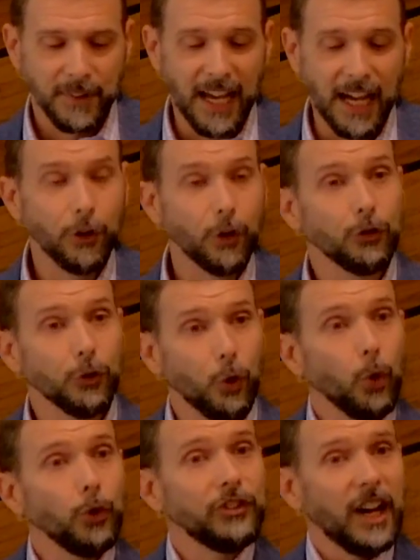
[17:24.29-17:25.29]
Had those
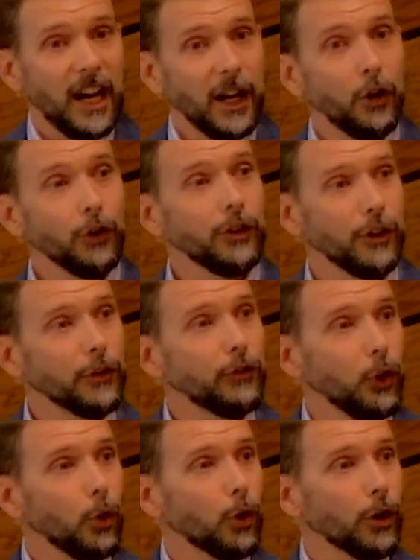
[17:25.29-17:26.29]
old tiles on the
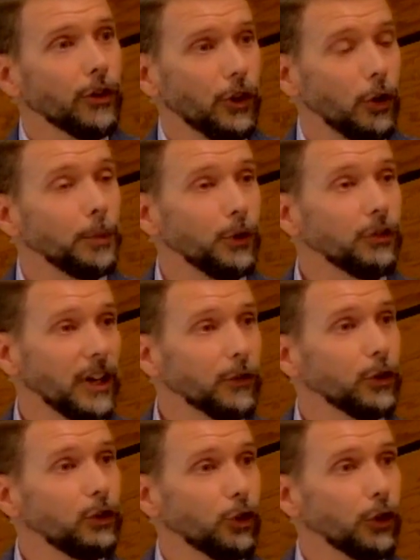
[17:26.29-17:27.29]
floor that almost
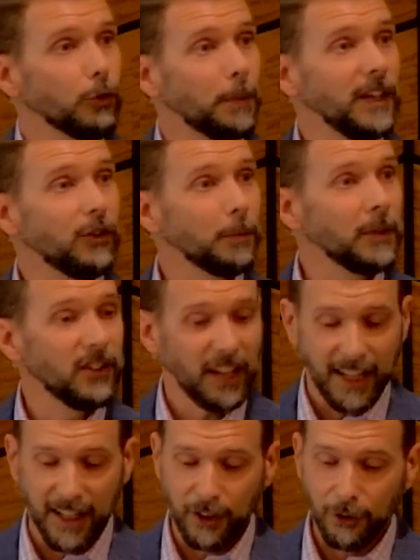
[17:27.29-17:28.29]
every church basement
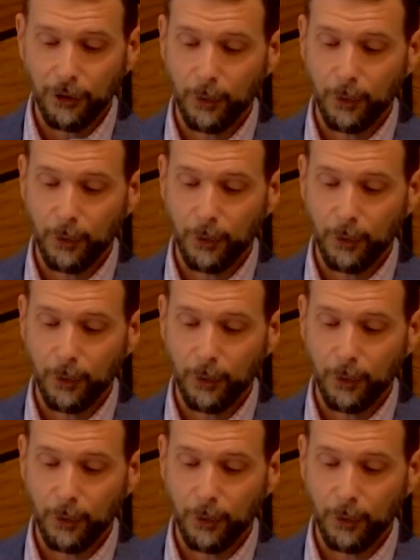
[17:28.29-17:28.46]
has,